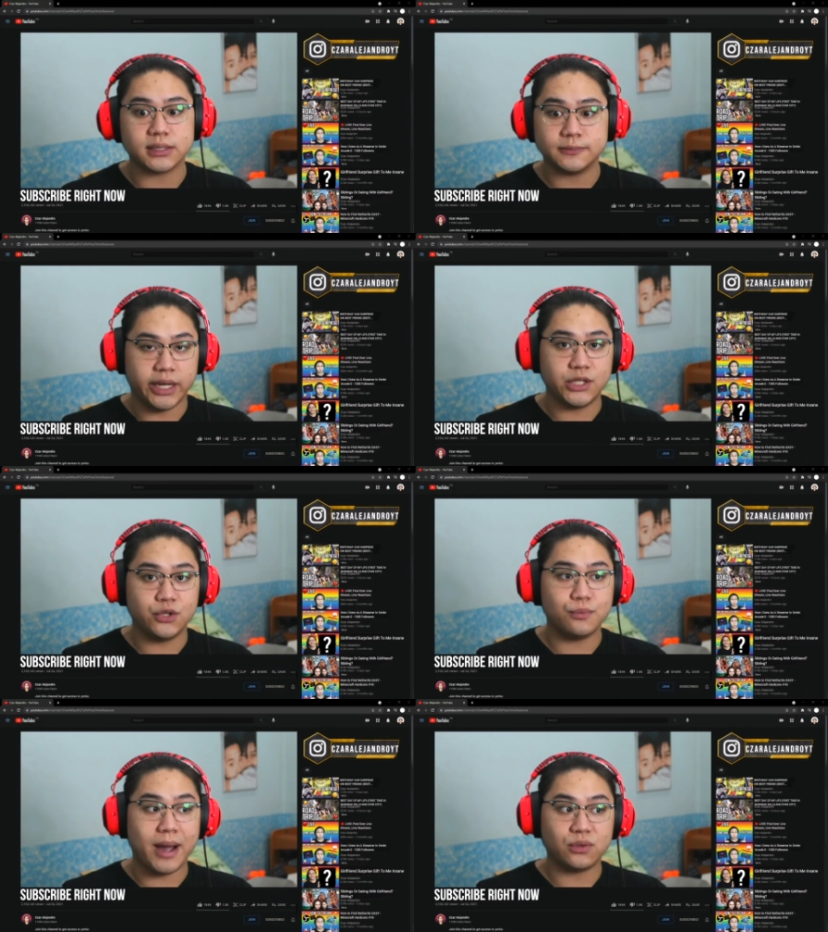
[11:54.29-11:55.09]
And you
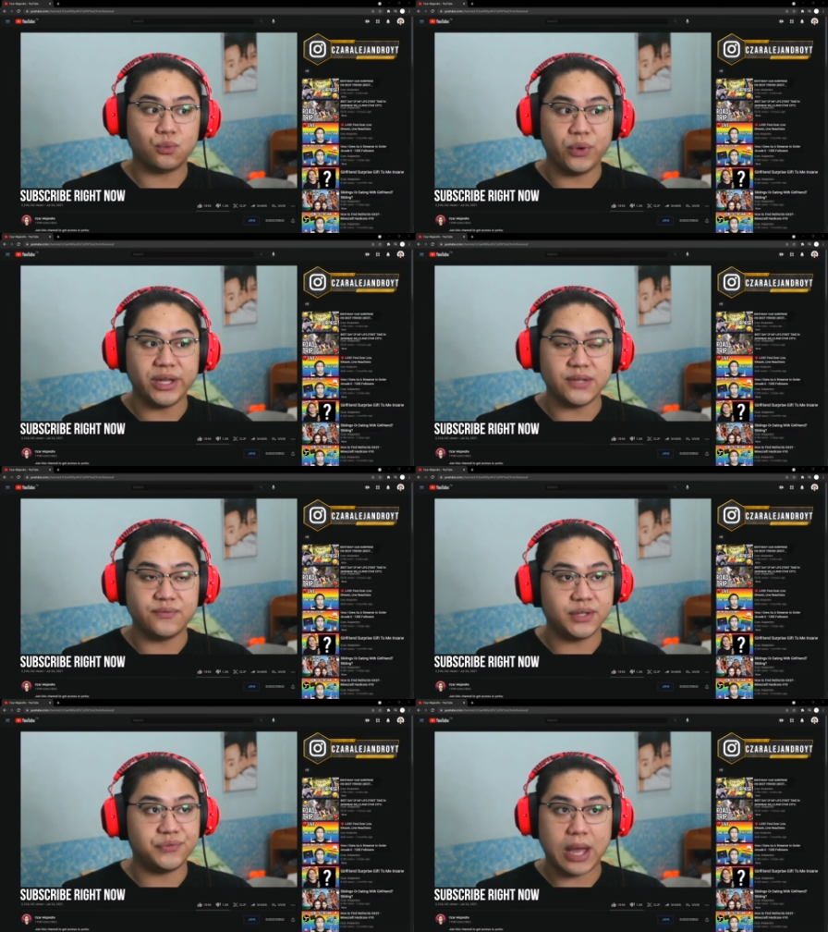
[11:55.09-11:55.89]
might win
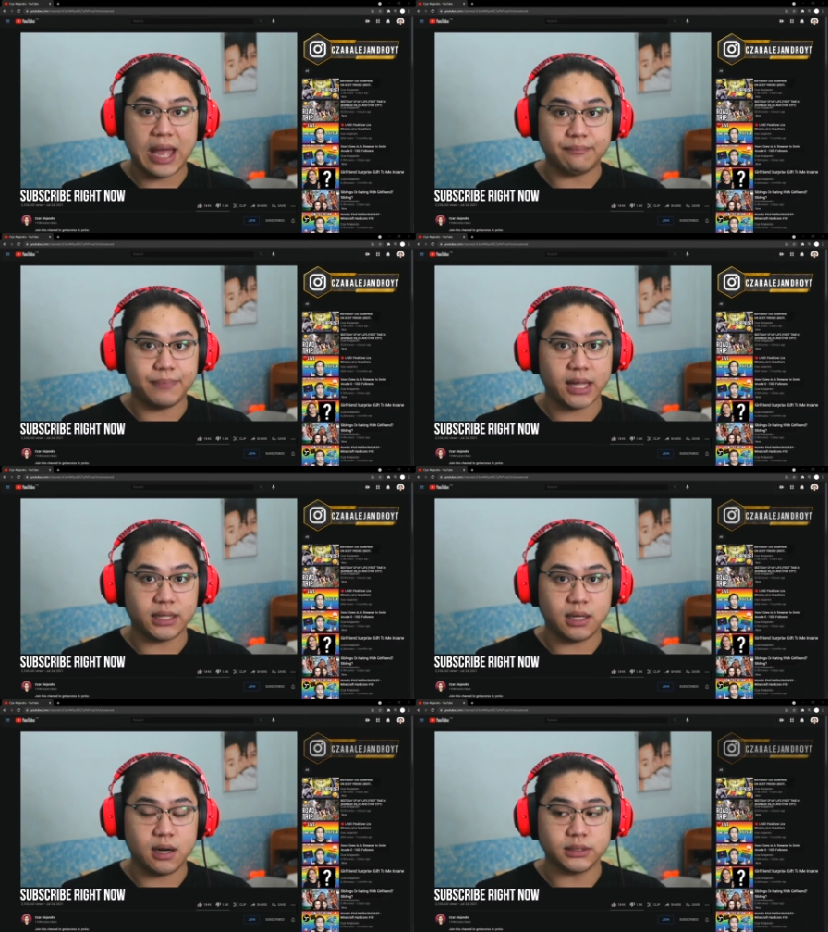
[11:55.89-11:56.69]
even if you have bad
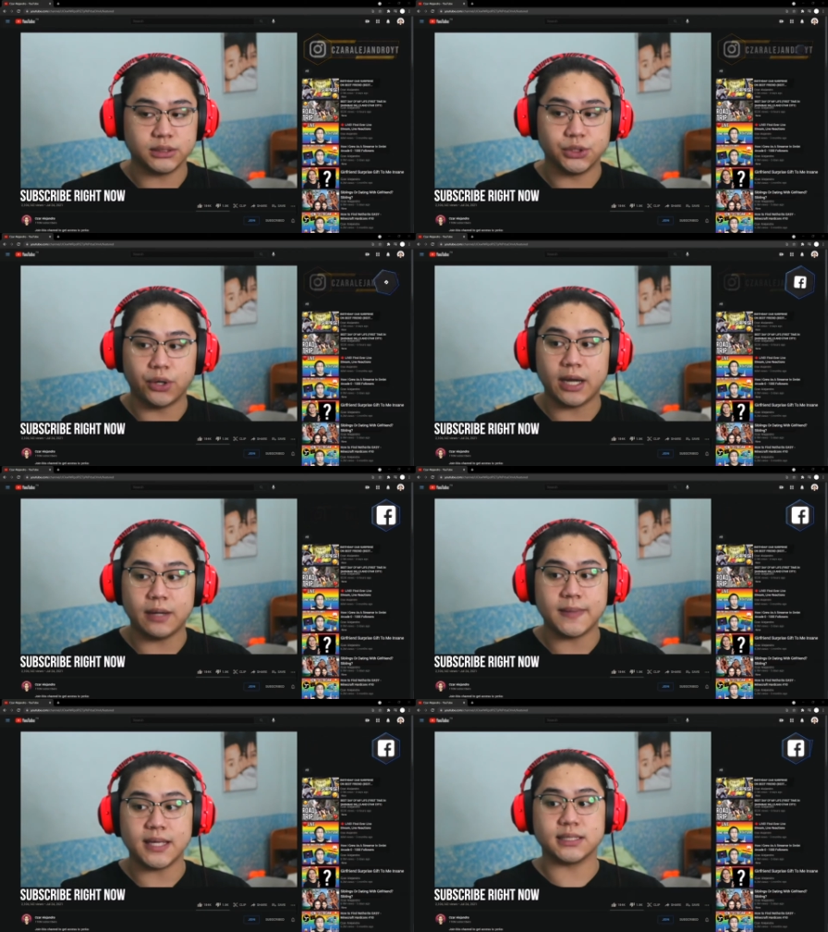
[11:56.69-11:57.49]
cards. Your
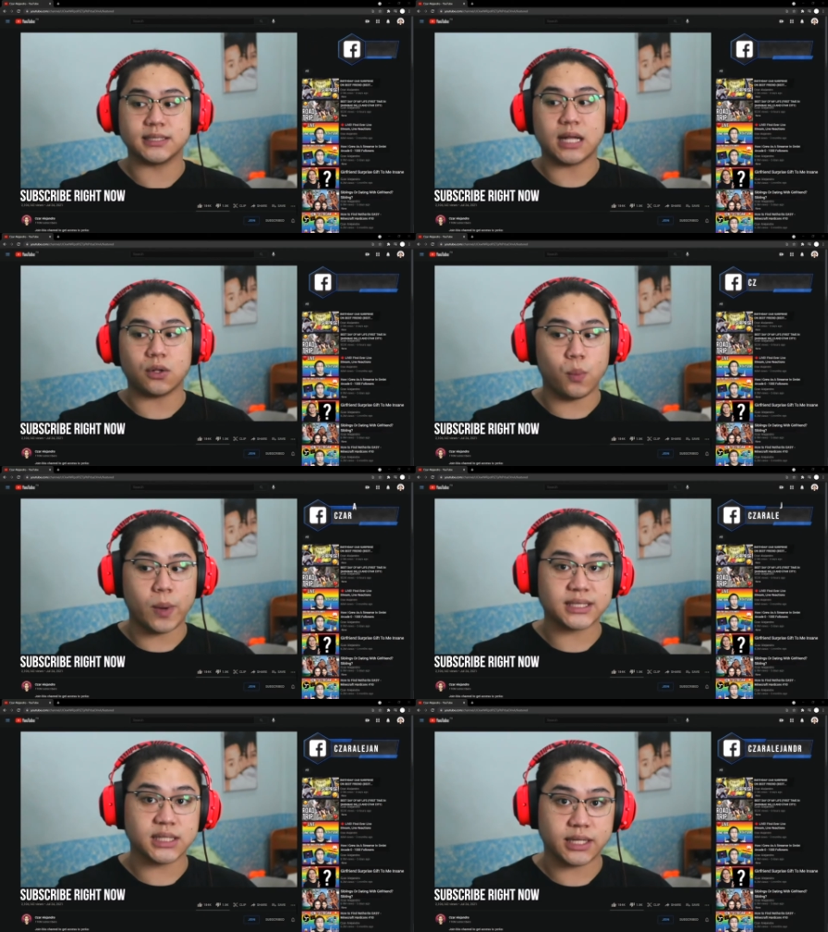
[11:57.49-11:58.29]
enemy is not
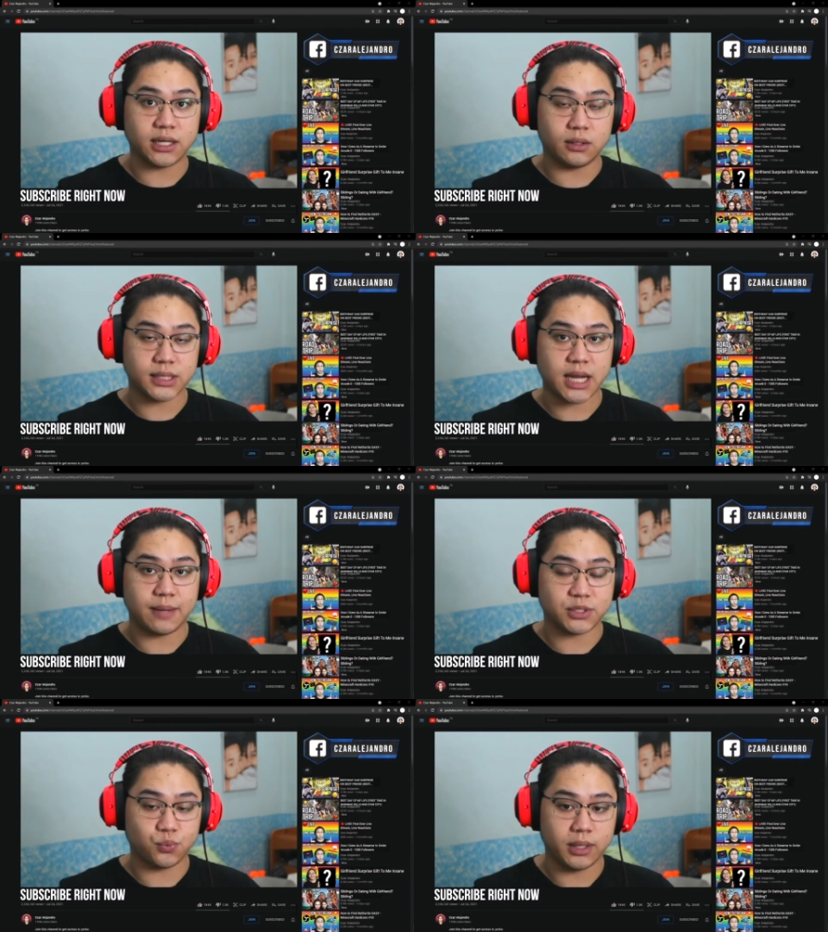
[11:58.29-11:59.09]
always lucky all the time
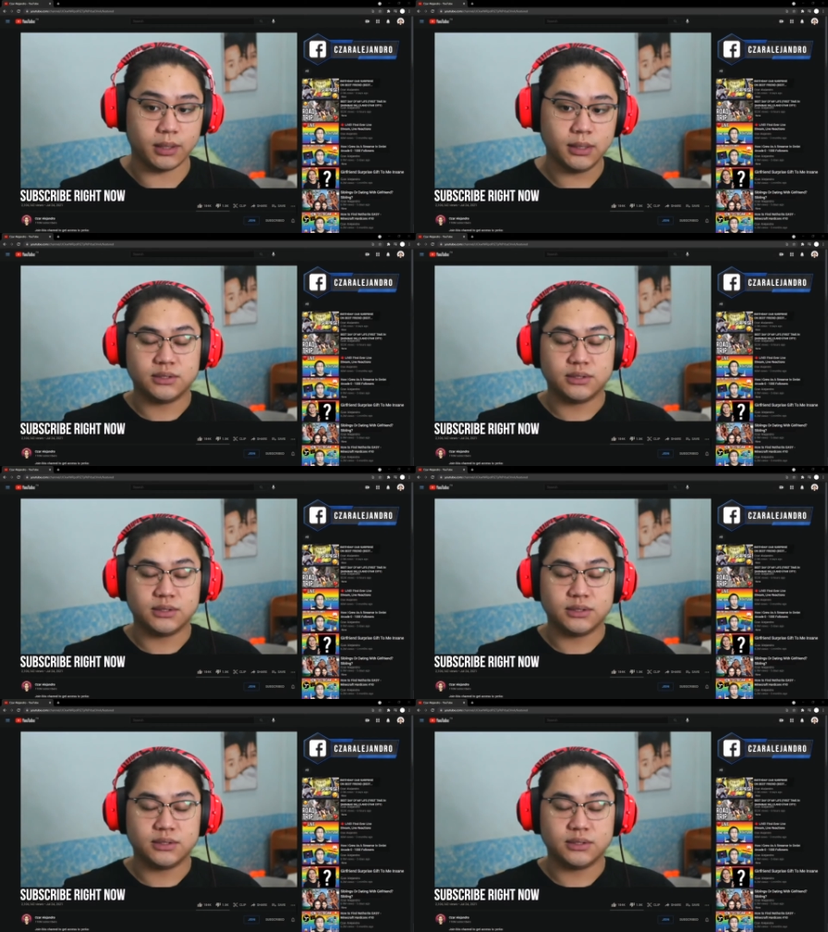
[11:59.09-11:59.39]
as well.